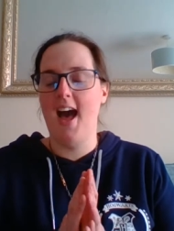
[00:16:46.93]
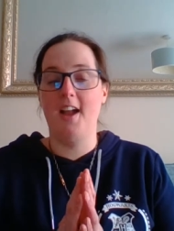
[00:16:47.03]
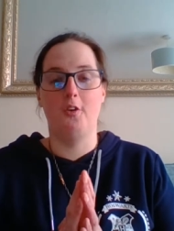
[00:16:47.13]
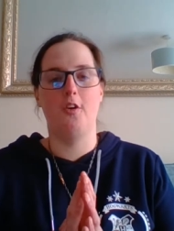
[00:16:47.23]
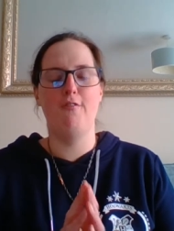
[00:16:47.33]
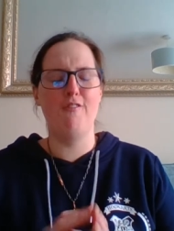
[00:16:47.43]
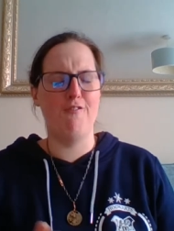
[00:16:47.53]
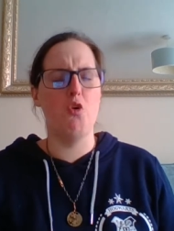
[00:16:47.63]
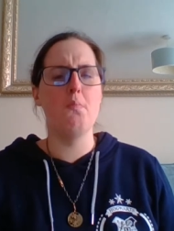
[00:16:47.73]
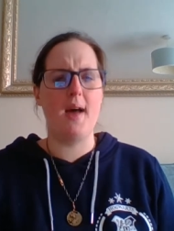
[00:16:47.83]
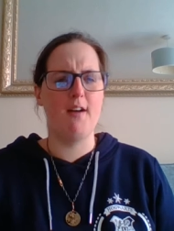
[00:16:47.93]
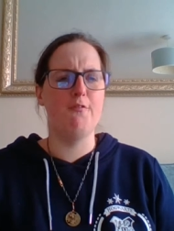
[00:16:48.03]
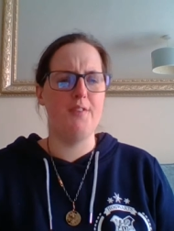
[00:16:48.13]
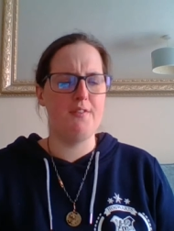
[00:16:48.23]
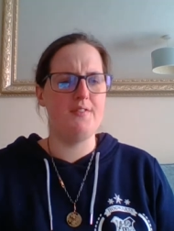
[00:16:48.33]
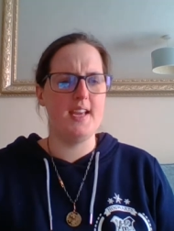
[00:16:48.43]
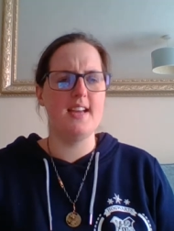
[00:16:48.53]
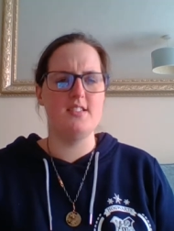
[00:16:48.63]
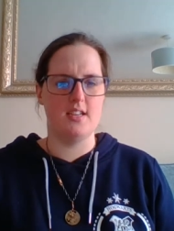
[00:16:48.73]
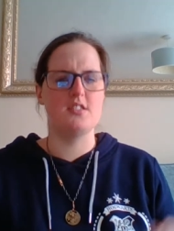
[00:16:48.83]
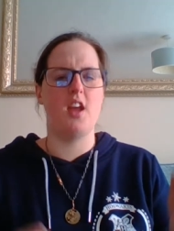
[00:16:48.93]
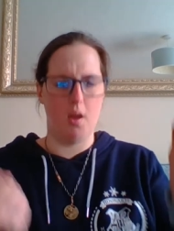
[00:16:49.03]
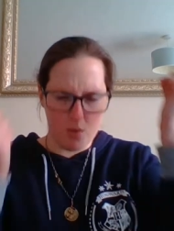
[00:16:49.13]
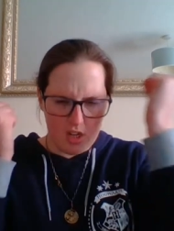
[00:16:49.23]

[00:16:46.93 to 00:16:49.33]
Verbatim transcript: and I got it for £4.50 at Tesco.